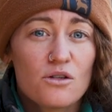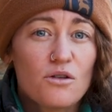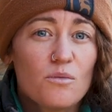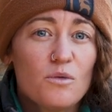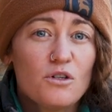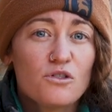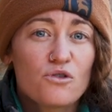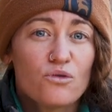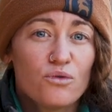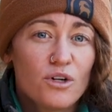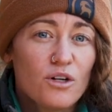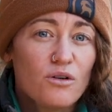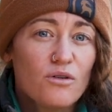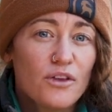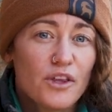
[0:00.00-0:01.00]
So the most
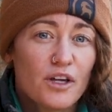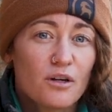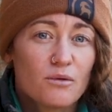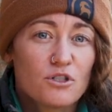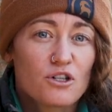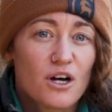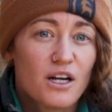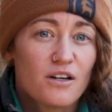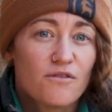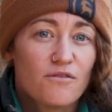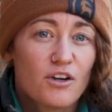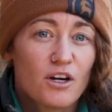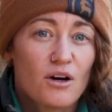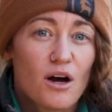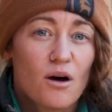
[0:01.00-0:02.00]
critical thing when trying to
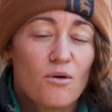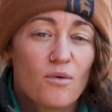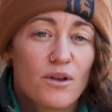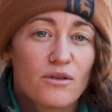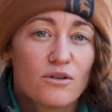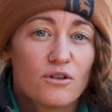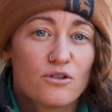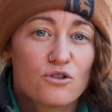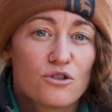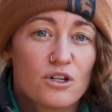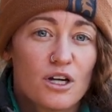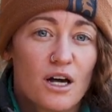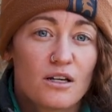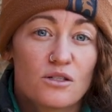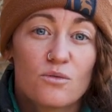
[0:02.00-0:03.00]
figure out whether your
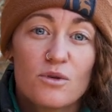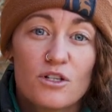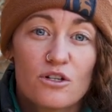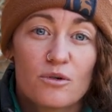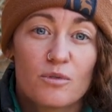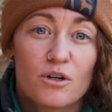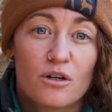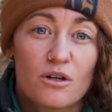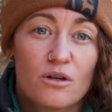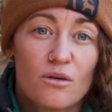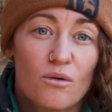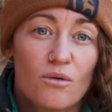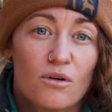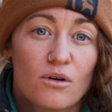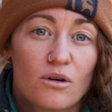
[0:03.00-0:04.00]
tree has winter burn
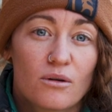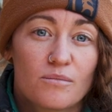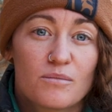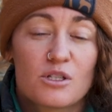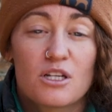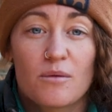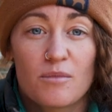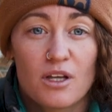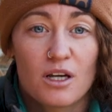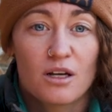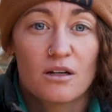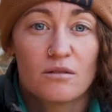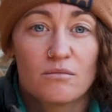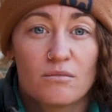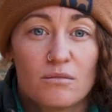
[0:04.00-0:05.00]
or
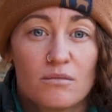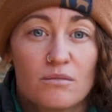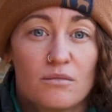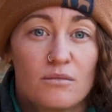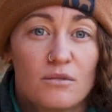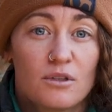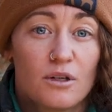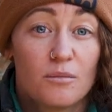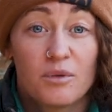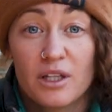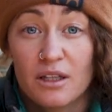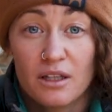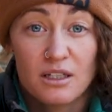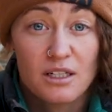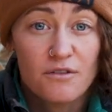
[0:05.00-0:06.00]
something
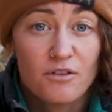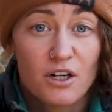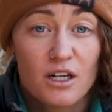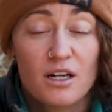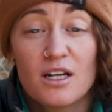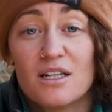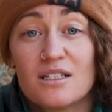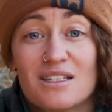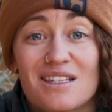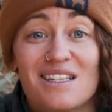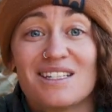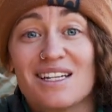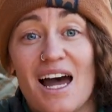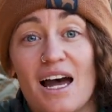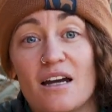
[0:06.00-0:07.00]
completely different is
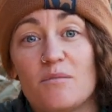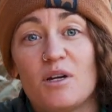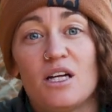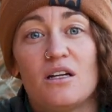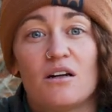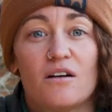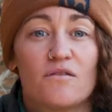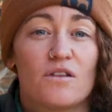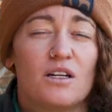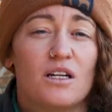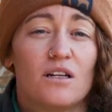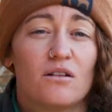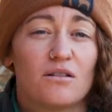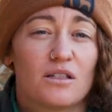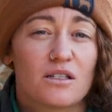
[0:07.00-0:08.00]
the timing of the
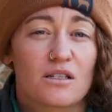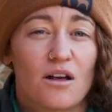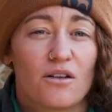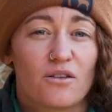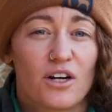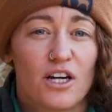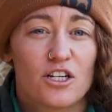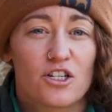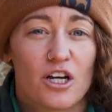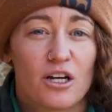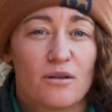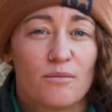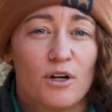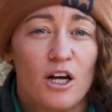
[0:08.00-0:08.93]
needle discoloration.